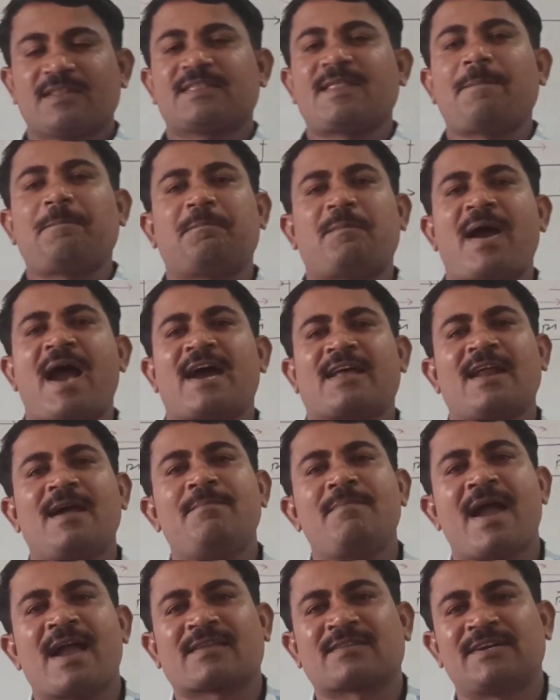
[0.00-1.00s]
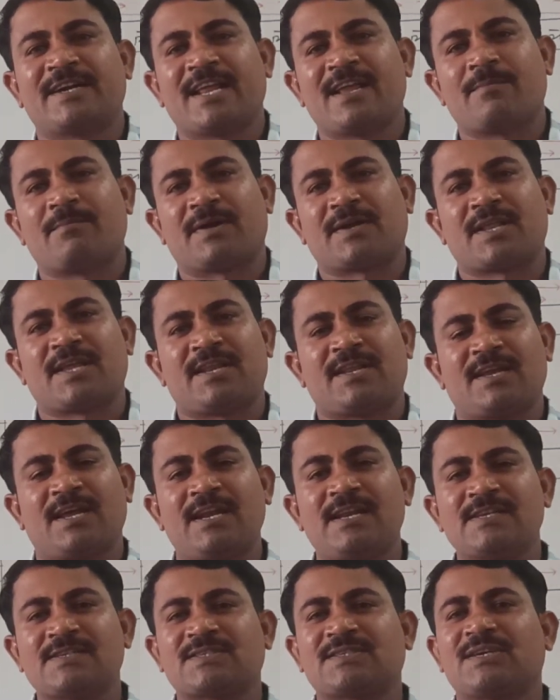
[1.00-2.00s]
the paramagnetic
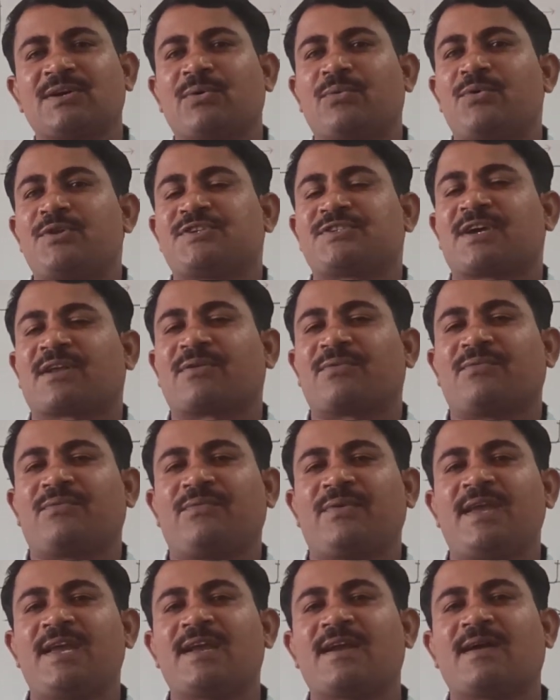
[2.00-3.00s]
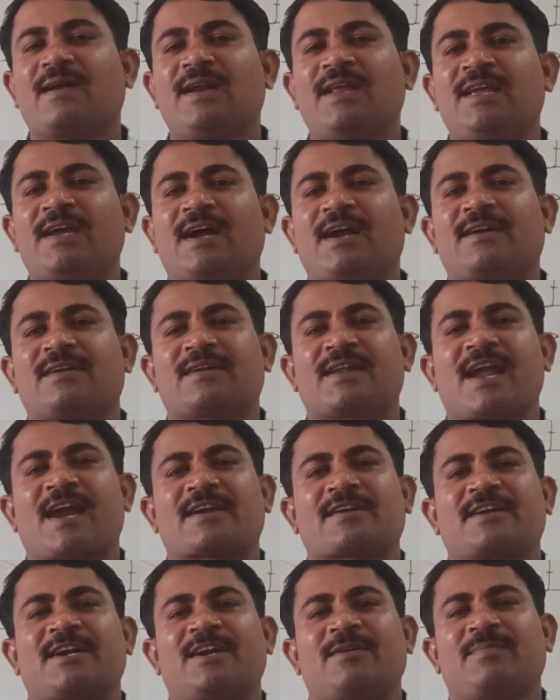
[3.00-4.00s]
materials which are weakly
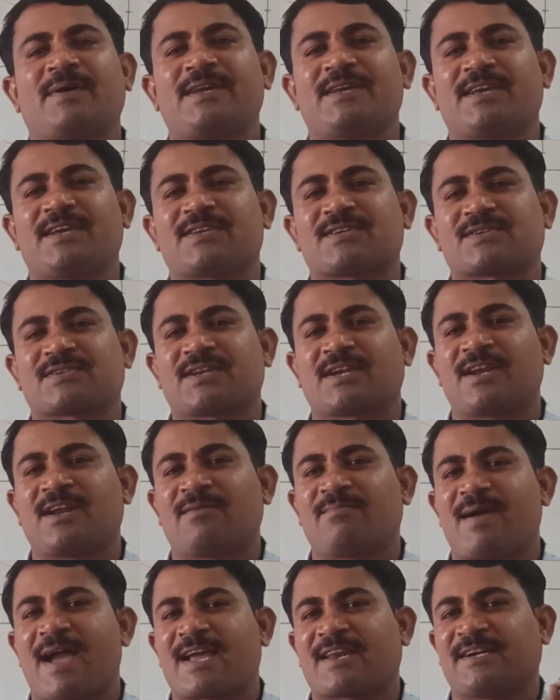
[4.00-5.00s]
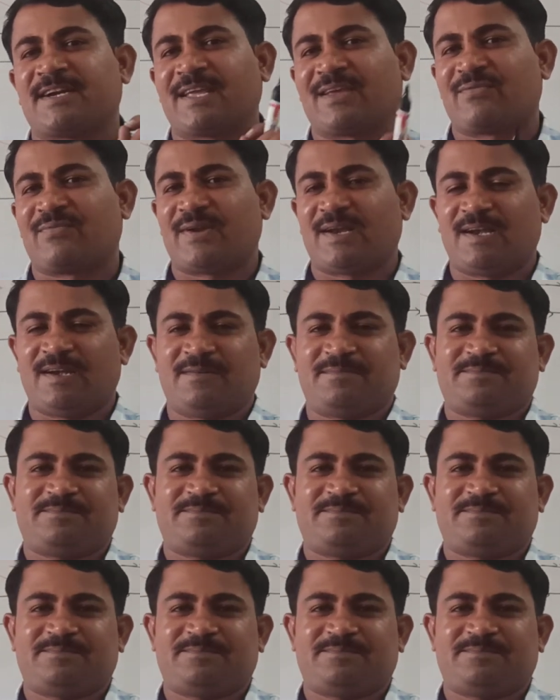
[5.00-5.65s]
attracted by external magnetic field.